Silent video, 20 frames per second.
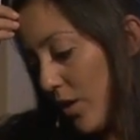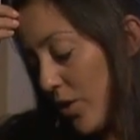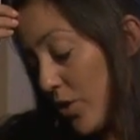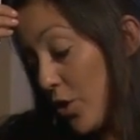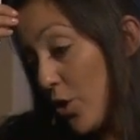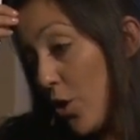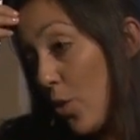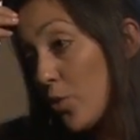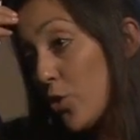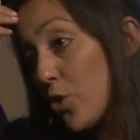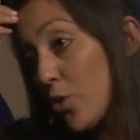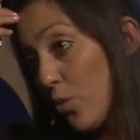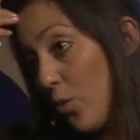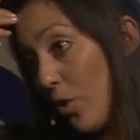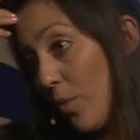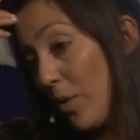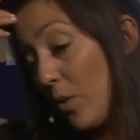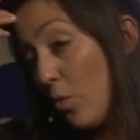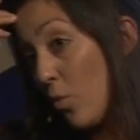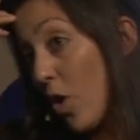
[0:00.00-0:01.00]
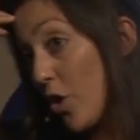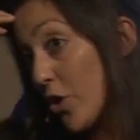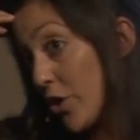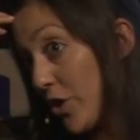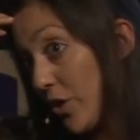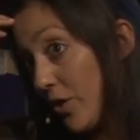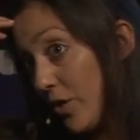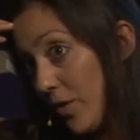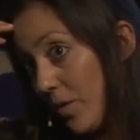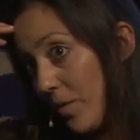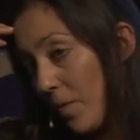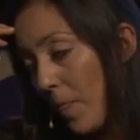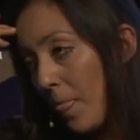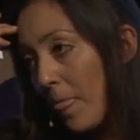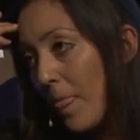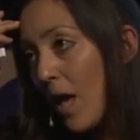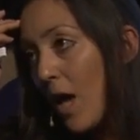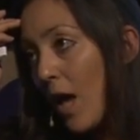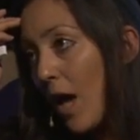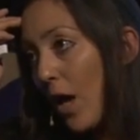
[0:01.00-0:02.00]
snowstorm in Washington.
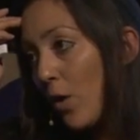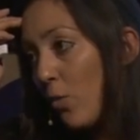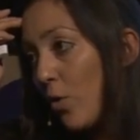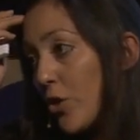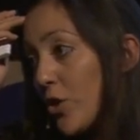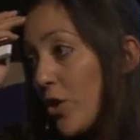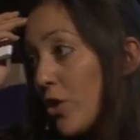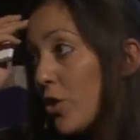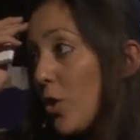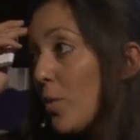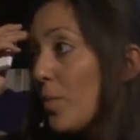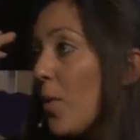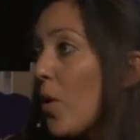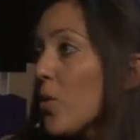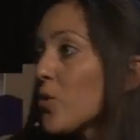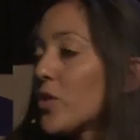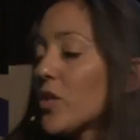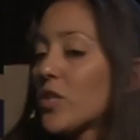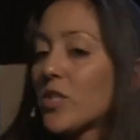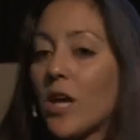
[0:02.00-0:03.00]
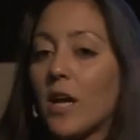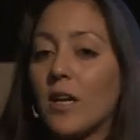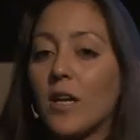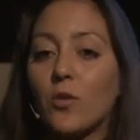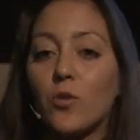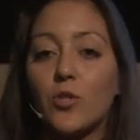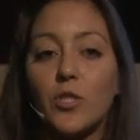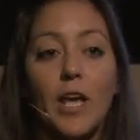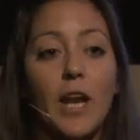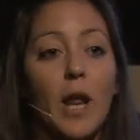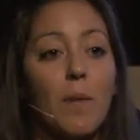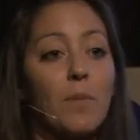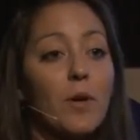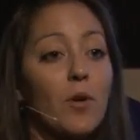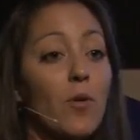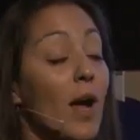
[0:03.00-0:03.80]
And Washington Post decided to set up a